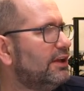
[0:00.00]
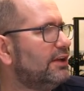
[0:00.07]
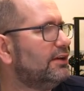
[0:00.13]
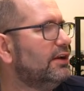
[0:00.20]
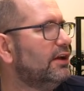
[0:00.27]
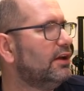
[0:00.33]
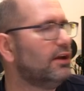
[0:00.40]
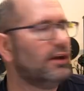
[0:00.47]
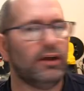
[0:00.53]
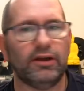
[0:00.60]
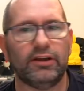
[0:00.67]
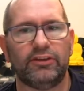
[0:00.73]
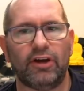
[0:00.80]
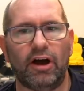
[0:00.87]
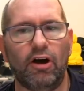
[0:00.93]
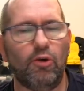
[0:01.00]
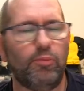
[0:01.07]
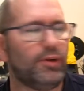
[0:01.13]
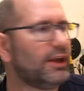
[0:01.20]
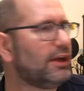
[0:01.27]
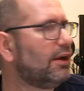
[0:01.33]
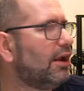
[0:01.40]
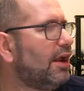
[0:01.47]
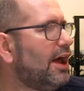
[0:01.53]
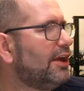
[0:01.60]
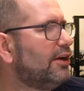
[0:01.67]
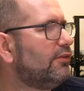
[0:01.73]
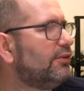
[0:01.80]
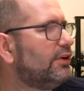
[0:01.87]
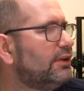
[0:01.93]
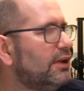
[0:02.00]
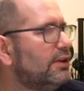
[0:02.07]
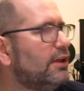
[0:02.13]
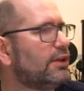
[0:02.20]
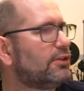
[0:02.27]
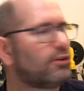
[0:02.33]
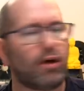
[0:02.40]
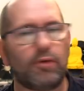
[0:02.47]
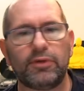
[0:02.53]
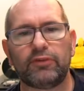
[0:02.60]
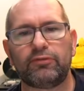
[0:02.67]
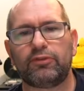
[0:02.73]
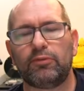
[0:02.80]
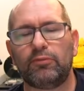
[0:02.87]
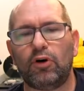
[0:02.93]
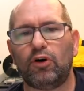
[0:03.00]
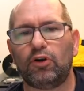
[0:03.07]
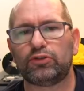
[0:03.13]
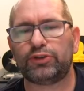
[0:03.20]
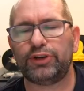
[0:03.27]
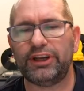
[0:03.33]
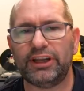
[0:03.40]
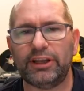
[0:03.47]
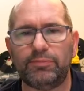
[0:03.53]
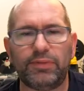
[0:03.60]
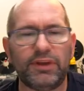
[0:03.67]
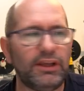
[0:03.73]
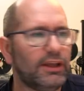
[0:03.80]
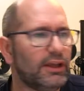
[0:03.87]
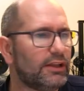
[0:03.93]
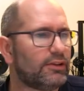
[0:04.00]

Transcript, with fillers: And uh, the opening line of it, it, it's coming from All3DP.